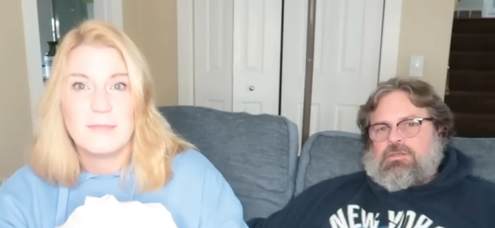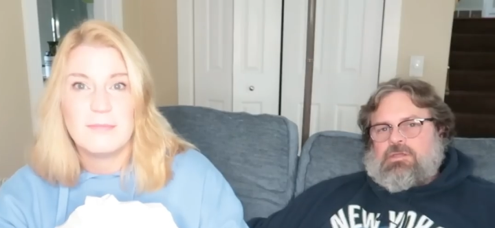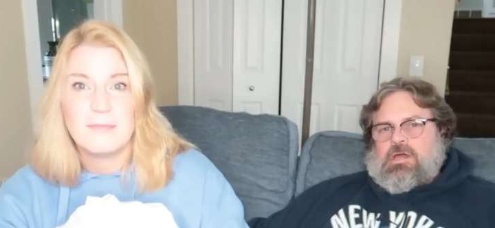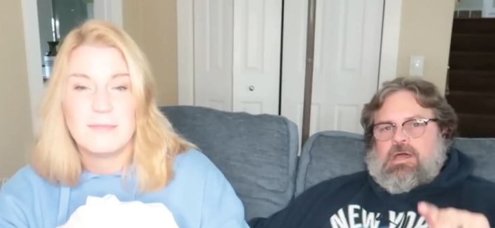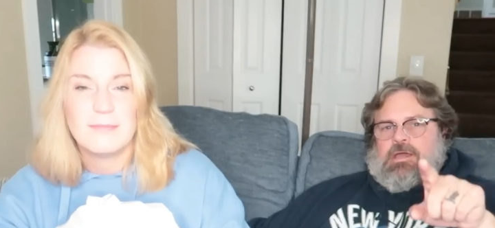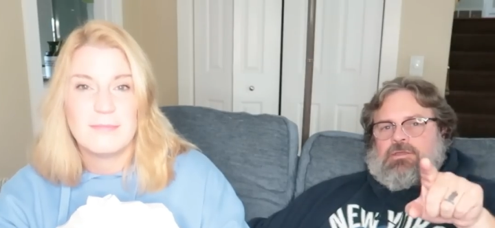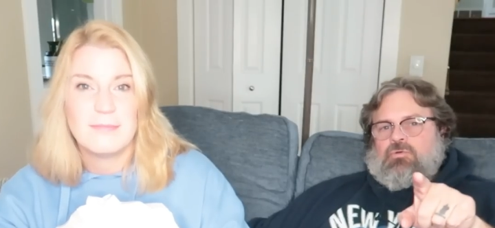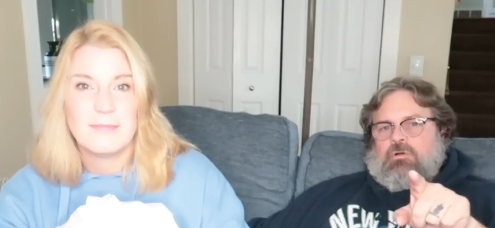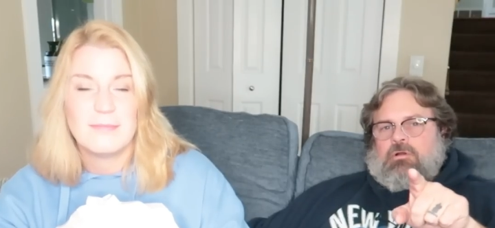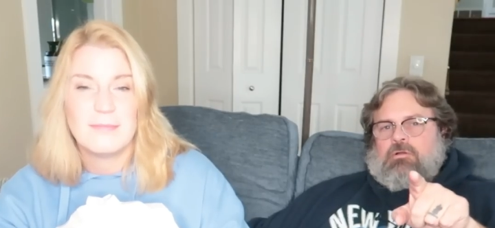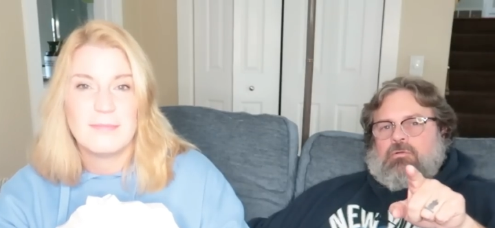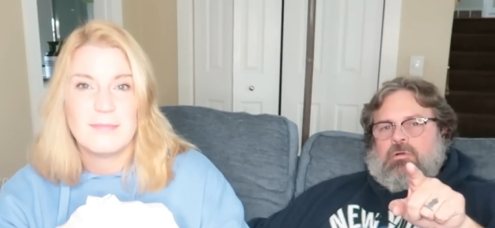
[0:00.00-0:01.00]
Speaker 1: And Kai,
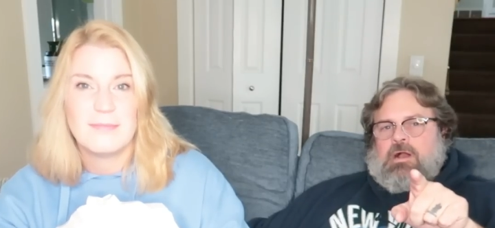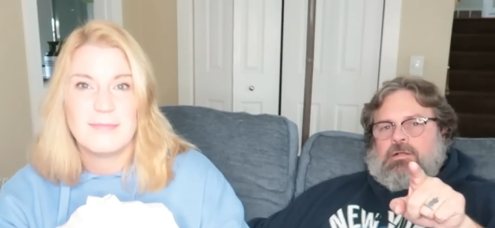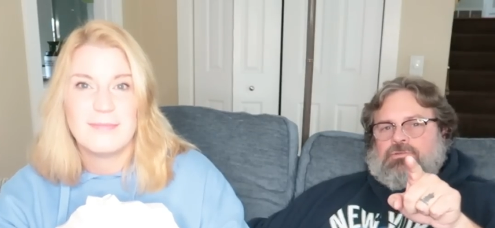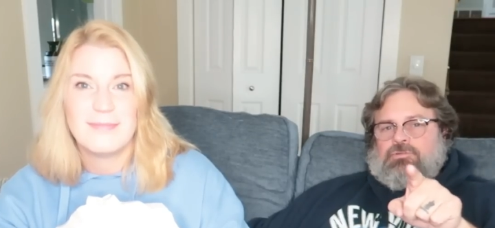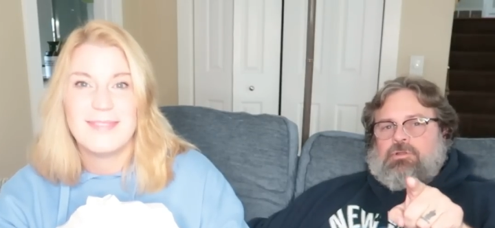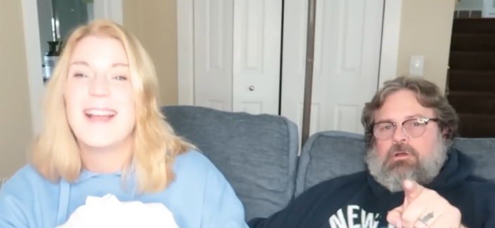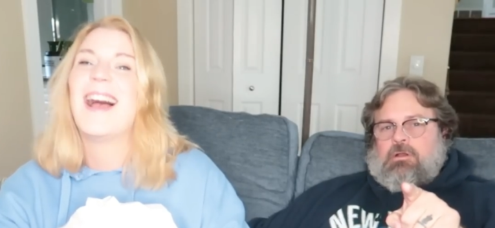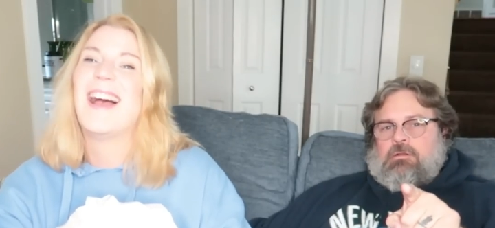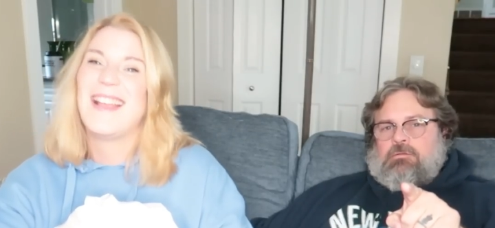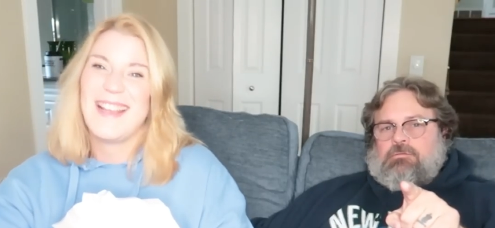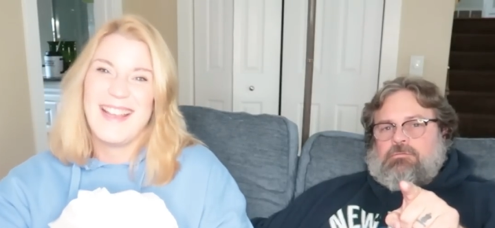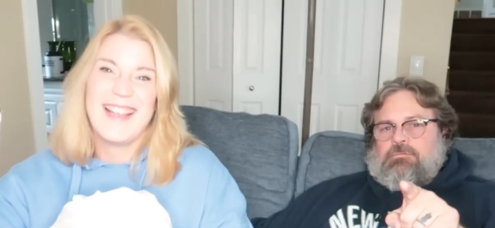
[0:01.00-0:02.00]
you are a rock star.
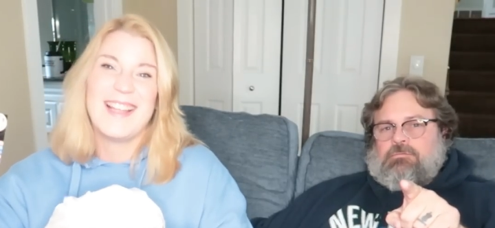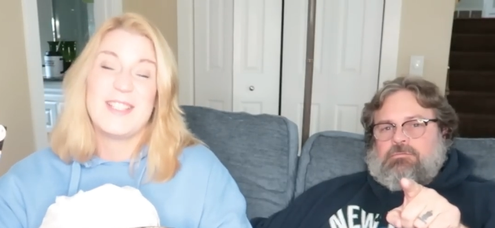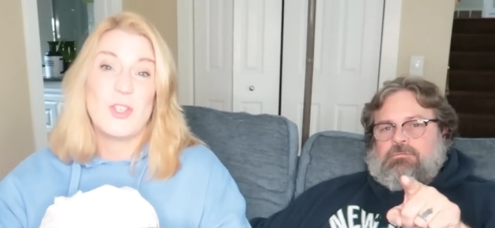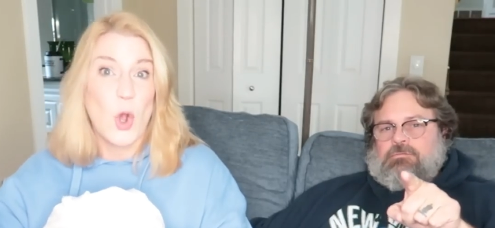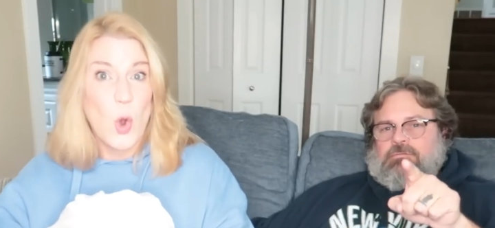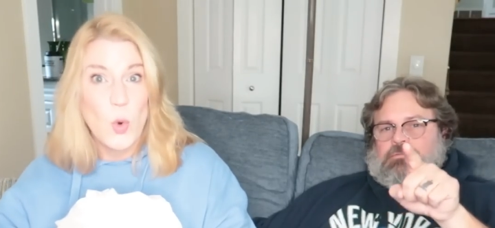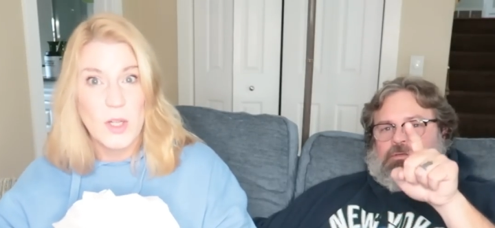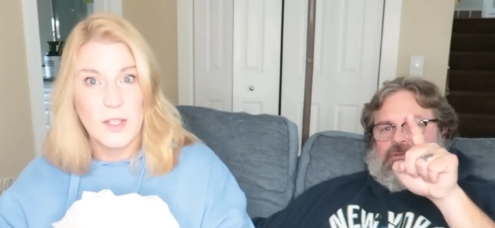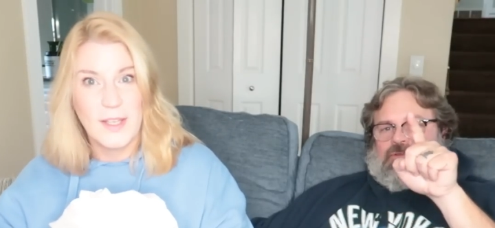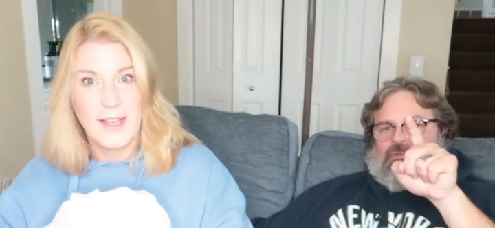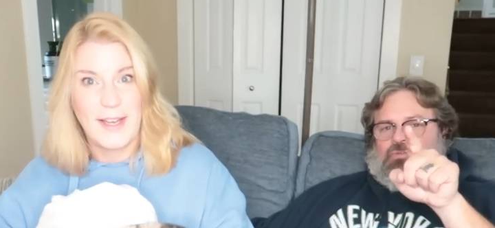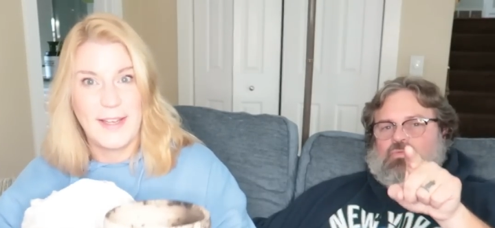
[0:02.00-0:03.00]

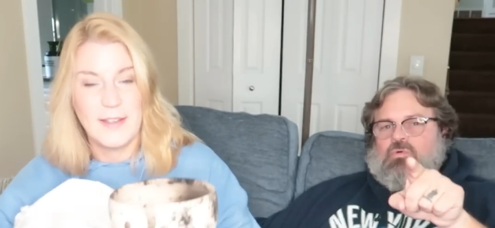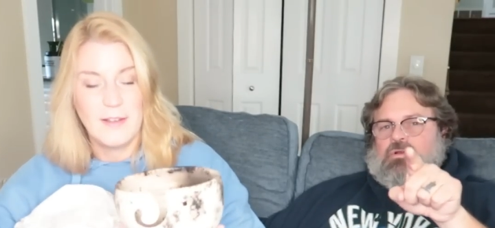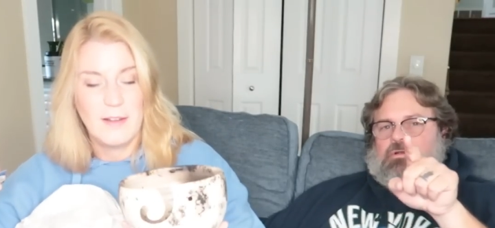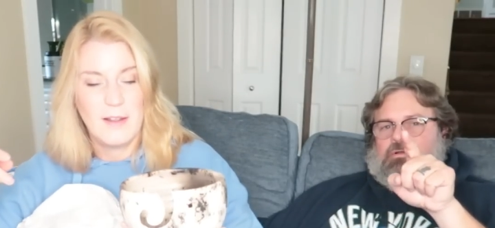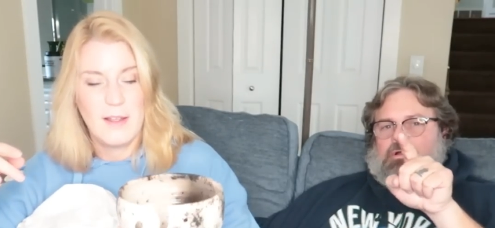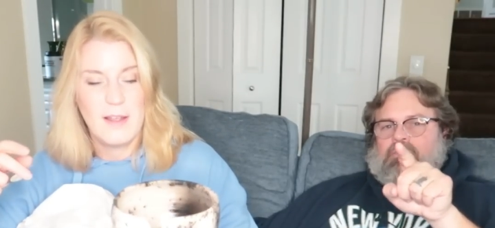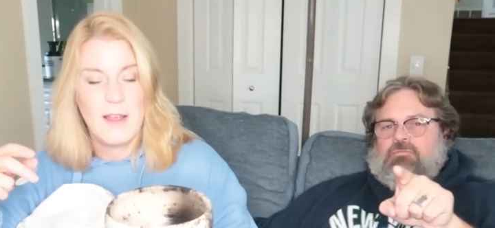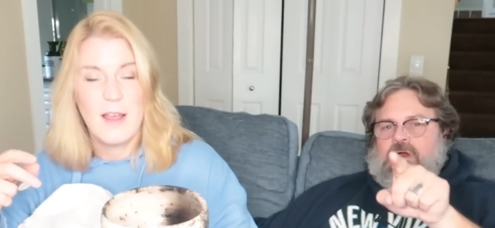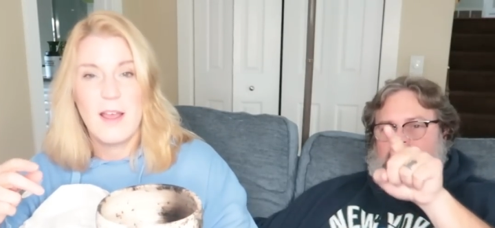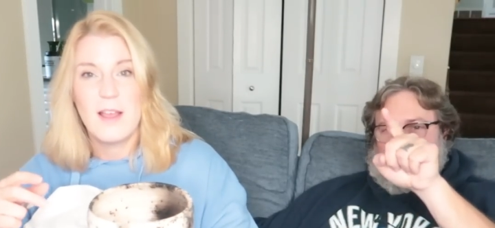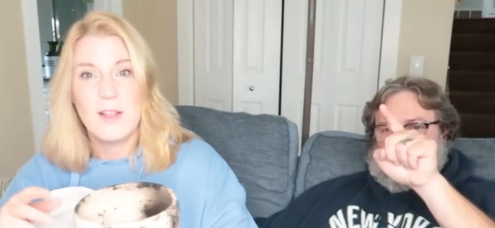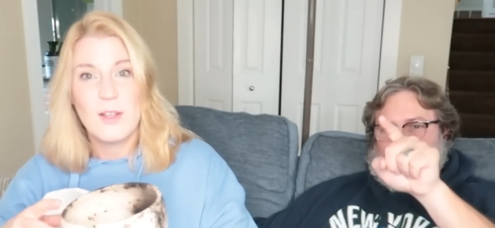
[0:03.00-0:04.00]
Totally. You were a
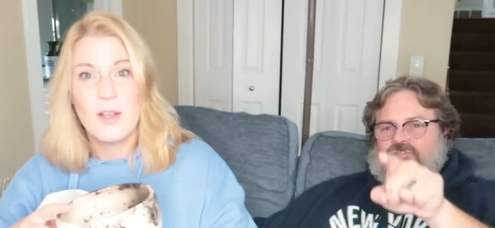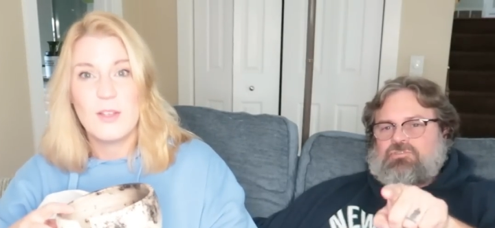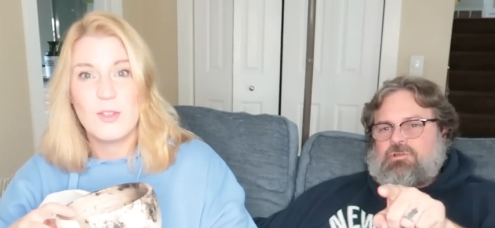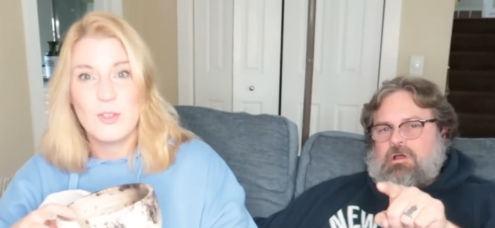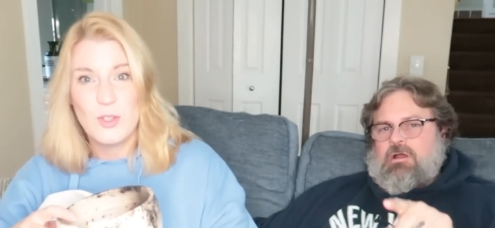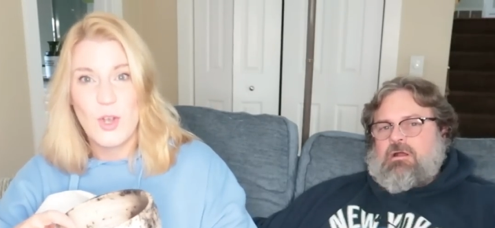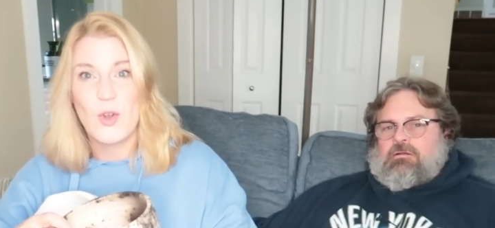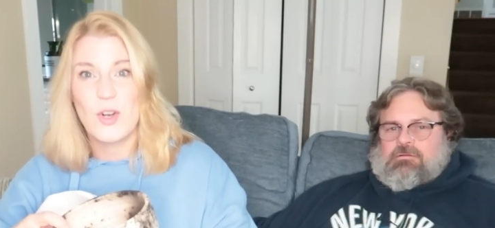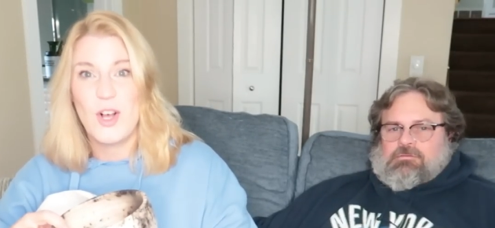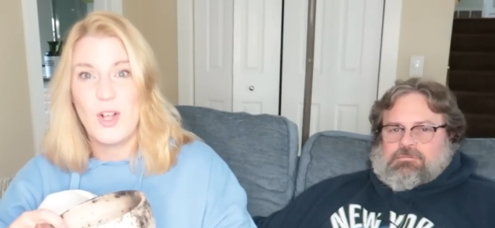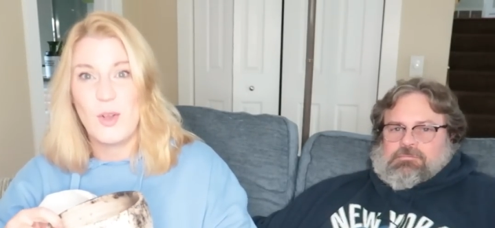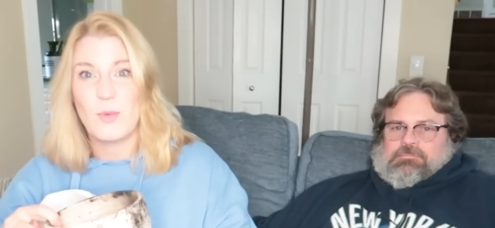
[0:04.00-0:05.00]
rock star.
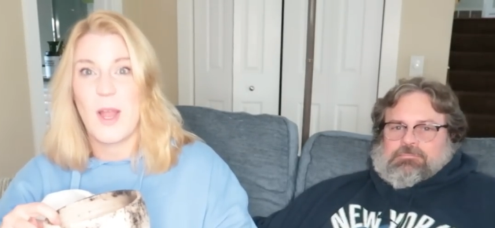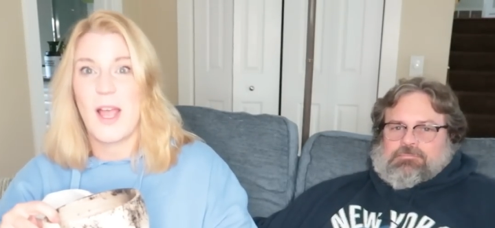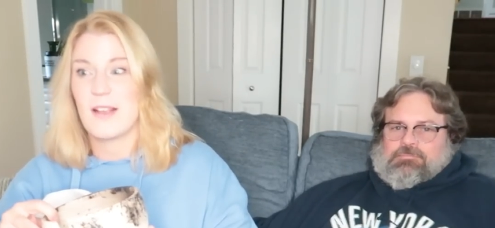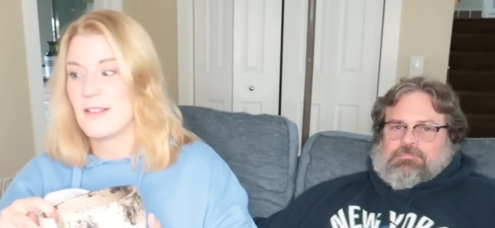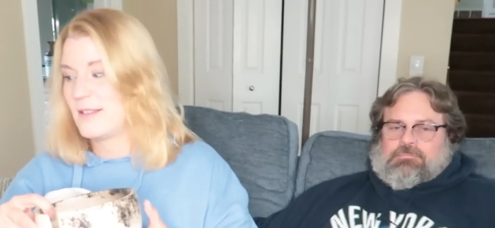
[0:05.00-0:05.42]
Speaker 2: Total rock